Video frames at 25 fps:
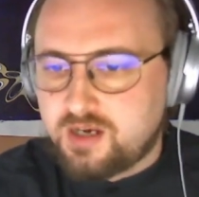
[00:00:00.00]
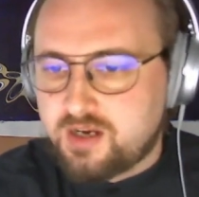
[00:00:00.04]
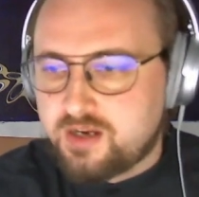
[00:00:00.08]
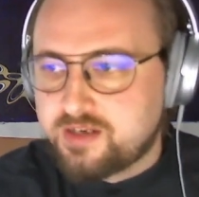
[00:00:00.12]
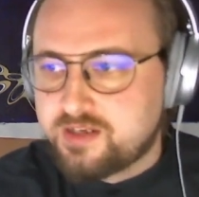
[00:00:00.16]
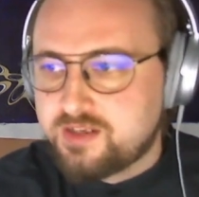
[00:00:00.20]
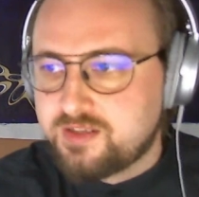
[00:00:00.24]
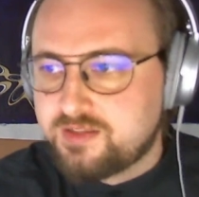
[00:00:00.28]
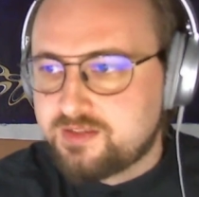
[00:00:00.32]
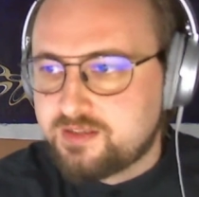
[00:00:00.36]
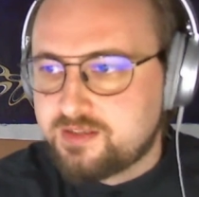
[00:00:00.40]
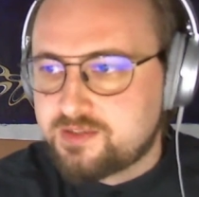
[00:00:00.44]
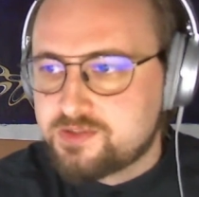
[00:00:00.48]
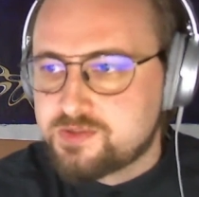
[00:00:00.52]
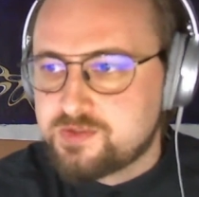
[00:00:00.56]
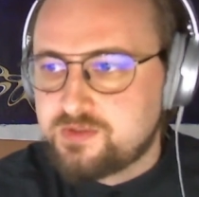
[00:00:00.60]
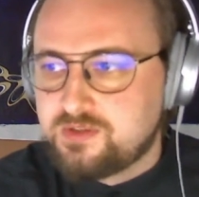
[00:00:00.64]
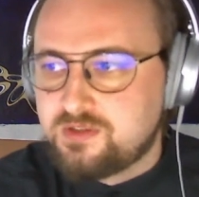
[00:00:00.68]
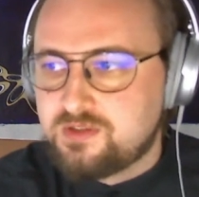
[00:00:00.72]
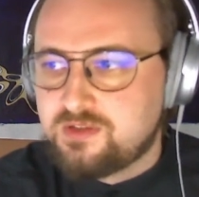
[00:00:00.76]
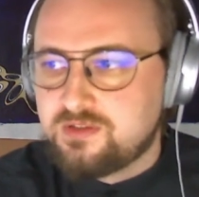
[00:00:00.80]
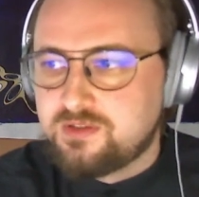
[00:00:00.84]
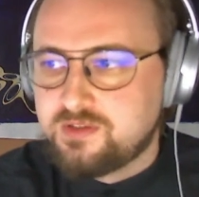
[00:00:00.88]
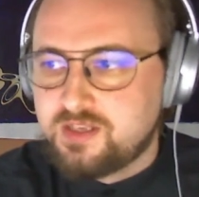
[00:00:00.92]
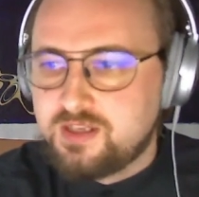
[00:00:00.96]

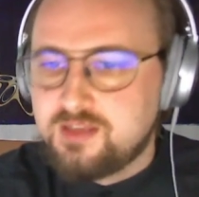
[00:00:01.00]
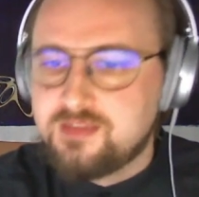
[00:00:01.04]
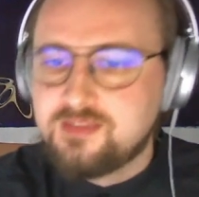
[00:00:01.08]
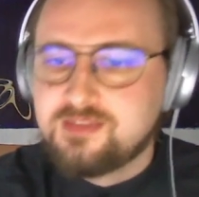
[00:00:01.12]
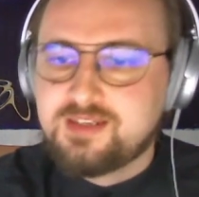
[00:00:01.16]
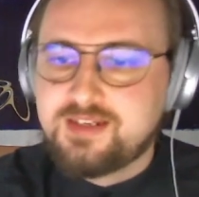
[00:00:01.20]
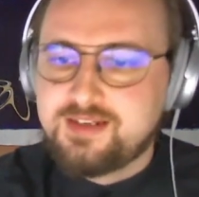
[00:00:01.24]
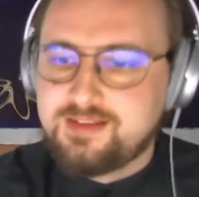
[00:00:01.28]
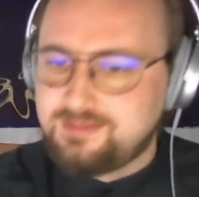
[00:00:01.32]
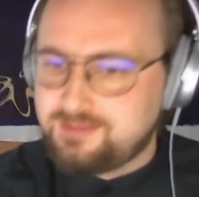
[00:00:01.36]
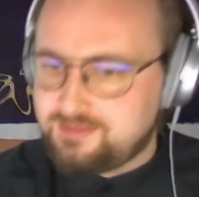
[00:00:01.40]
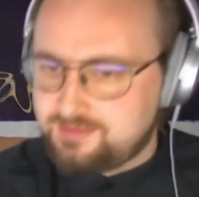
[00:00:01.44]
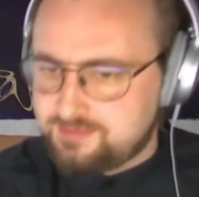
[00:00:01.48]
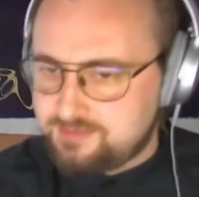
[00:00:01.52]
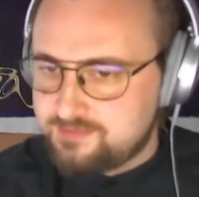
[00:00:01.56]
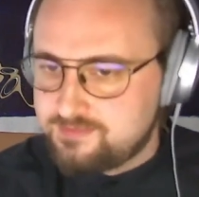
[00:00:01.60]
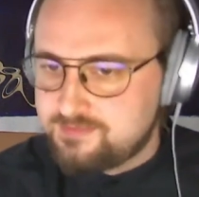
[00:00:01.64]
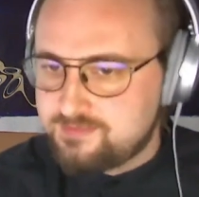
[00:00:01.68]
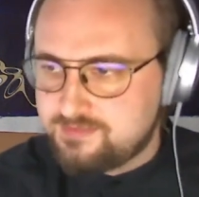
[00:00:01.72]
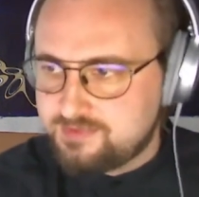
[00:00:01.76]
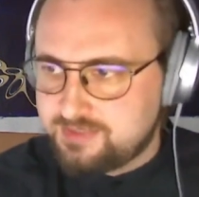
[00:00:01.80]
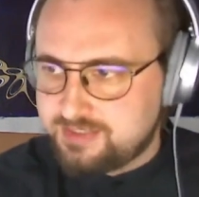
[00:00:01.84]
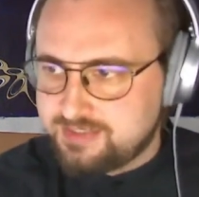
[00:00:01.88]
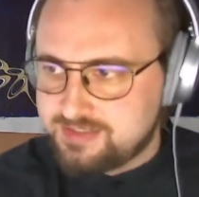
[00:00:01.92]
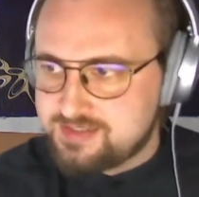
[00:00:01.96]
architectural intent,
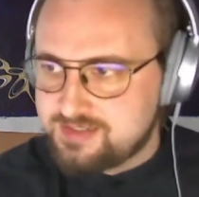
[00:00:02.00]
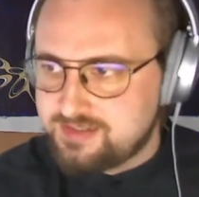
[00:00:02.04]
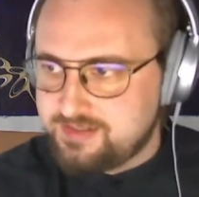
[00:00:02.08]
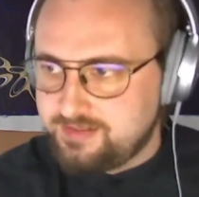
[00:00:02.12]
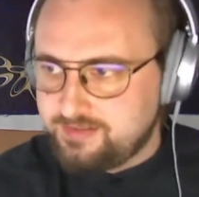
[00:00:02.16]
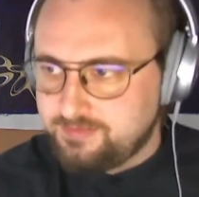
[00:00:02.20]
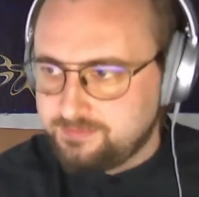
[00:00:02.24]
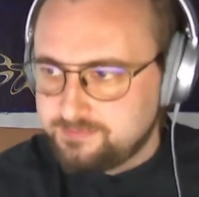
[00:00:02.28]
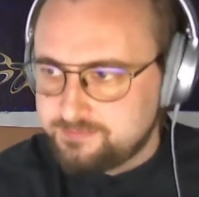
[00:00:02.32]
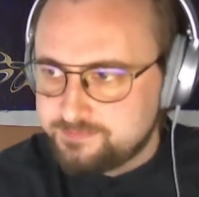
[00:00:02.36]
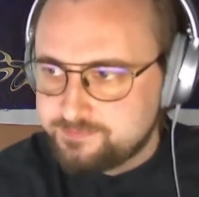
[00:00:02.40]
let's say.